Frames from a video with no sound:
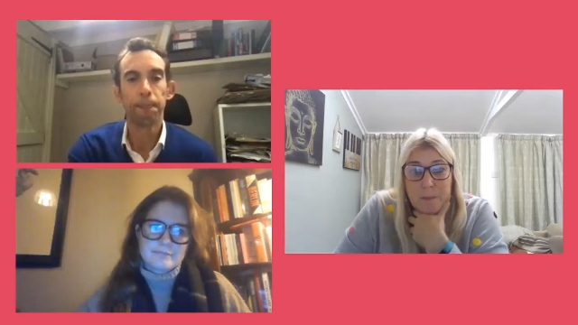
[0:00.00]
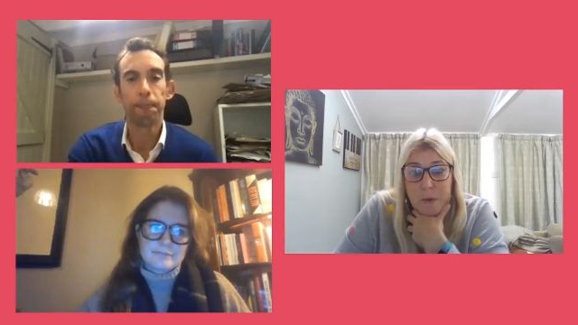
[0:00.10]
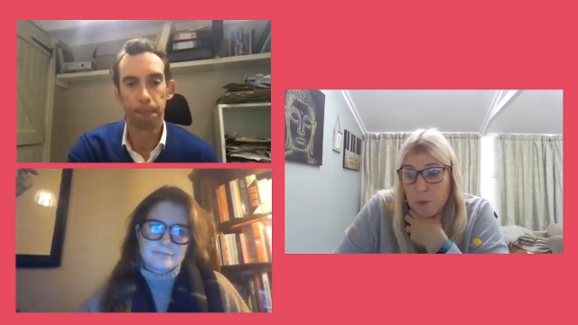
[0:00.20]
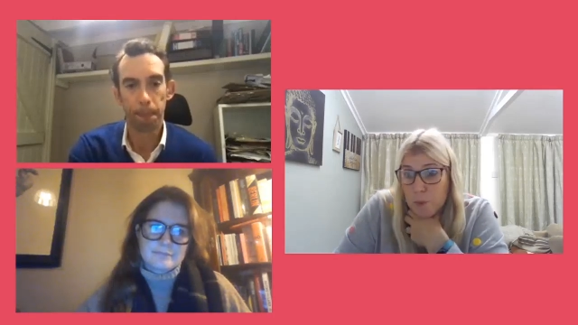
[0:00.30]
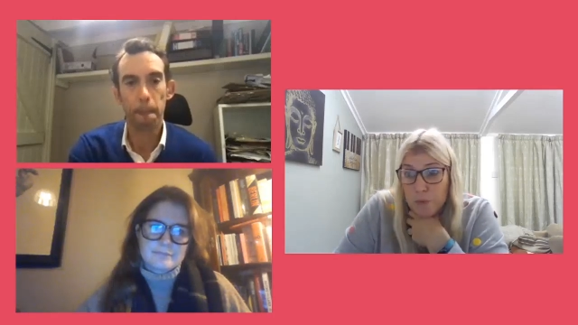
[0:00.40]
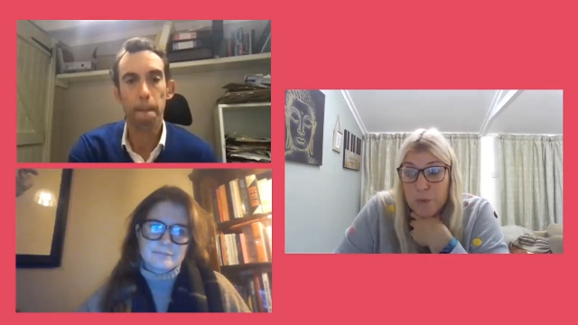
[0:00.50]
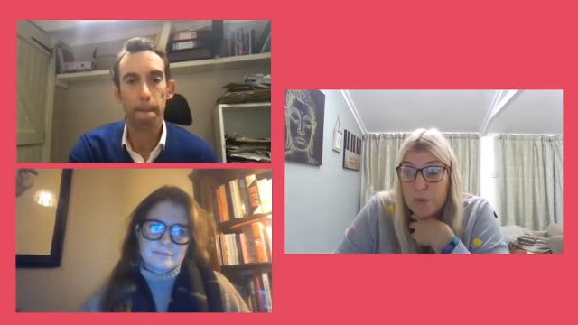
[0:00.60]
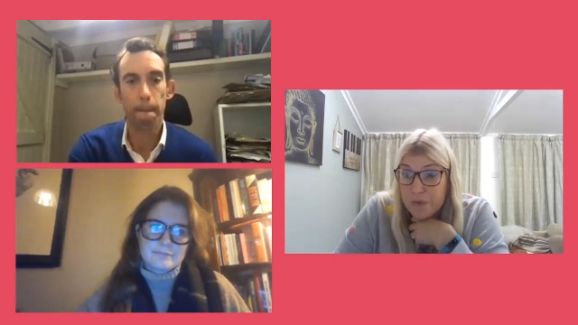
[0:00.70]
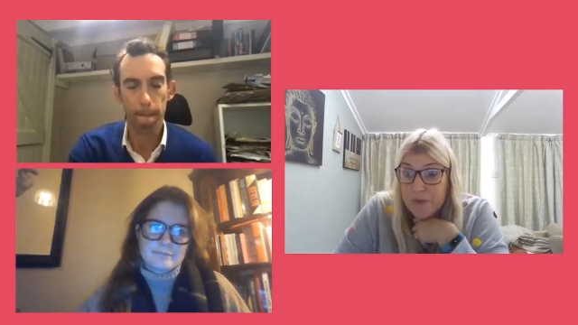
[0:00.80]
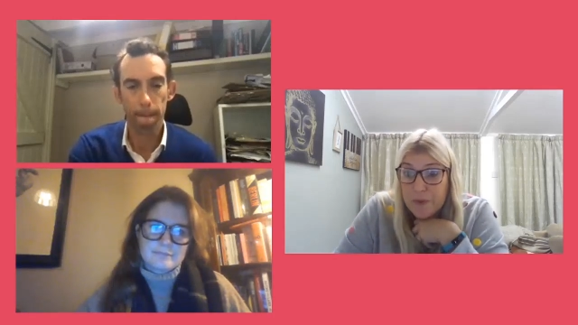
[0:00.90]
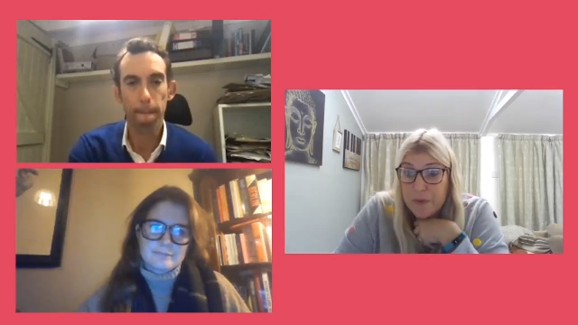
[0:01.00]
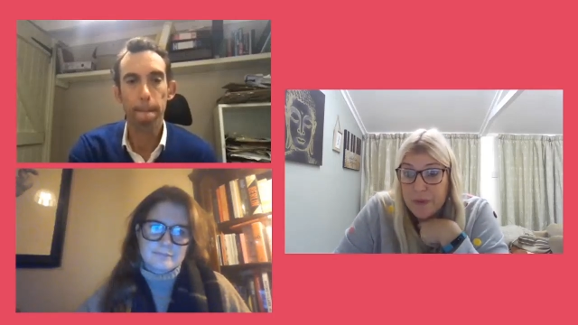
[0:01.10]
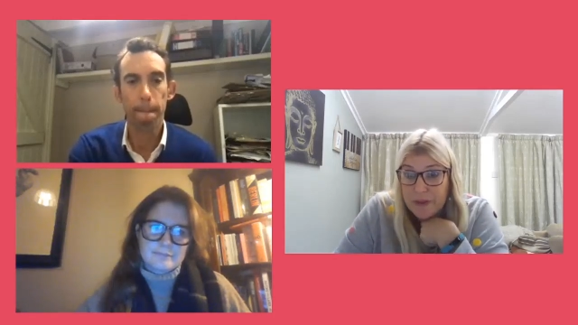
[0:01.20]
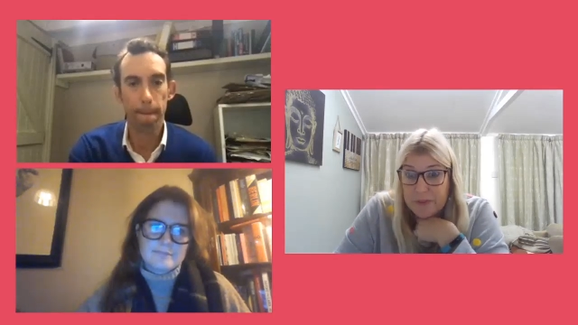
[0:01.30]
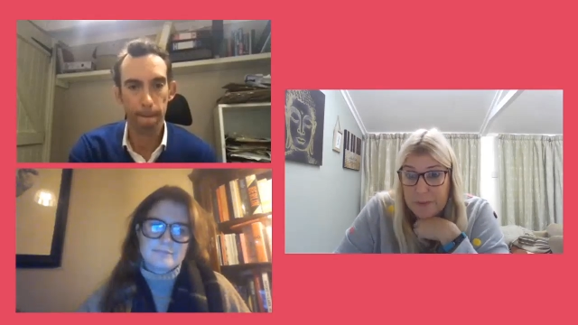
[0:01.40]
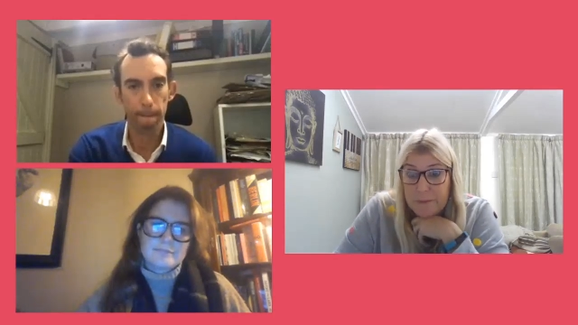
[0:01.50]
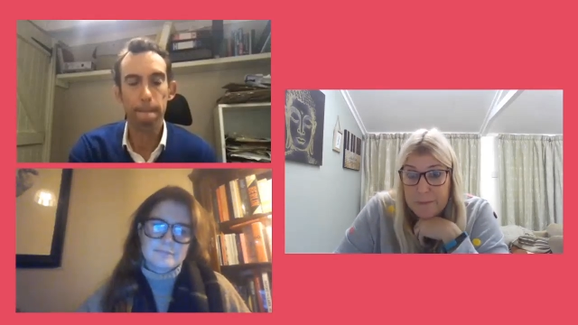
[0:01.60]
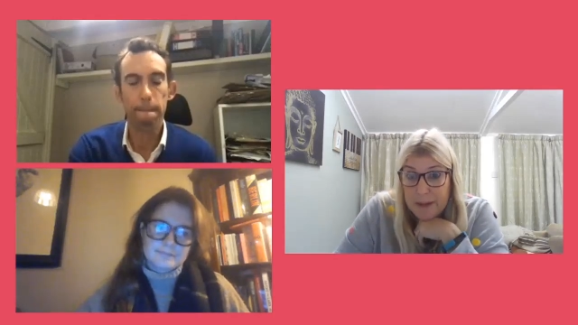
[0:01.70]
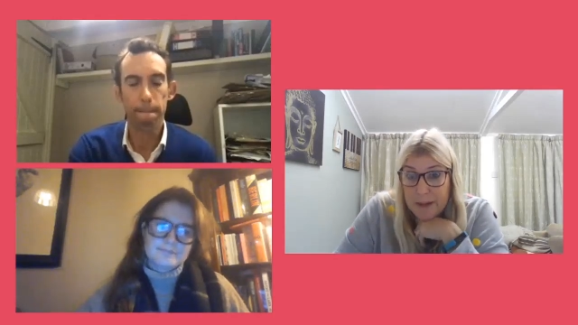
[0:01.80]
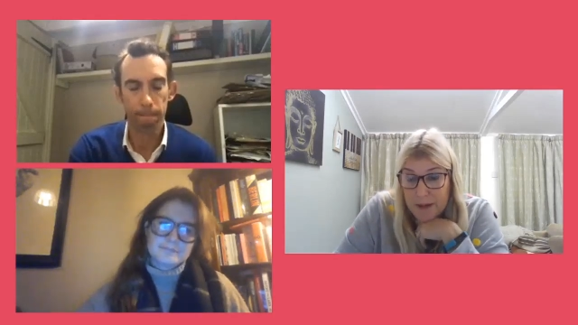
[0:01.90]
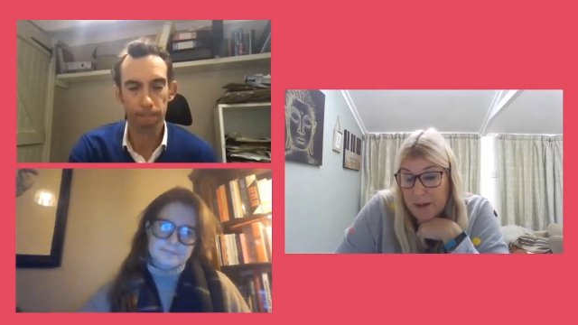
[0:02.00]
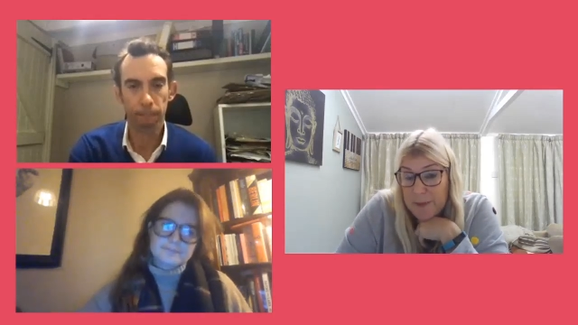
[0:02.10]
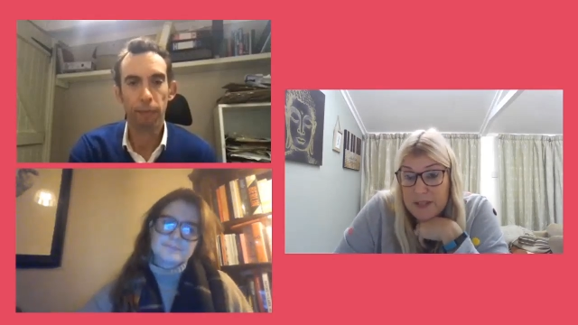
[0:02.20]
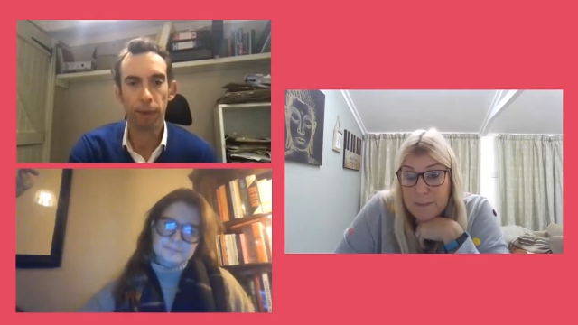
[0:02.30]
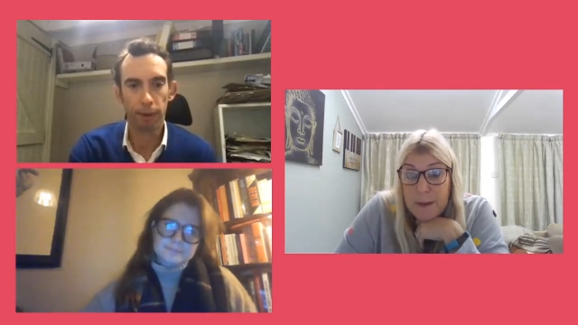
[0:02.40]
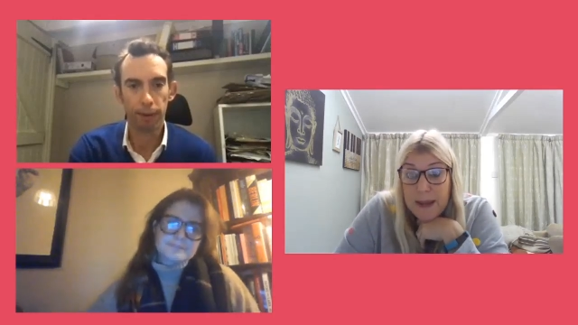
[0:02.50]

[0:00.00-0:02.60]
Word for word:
Speaker 1: um, all sorts of other things that may come into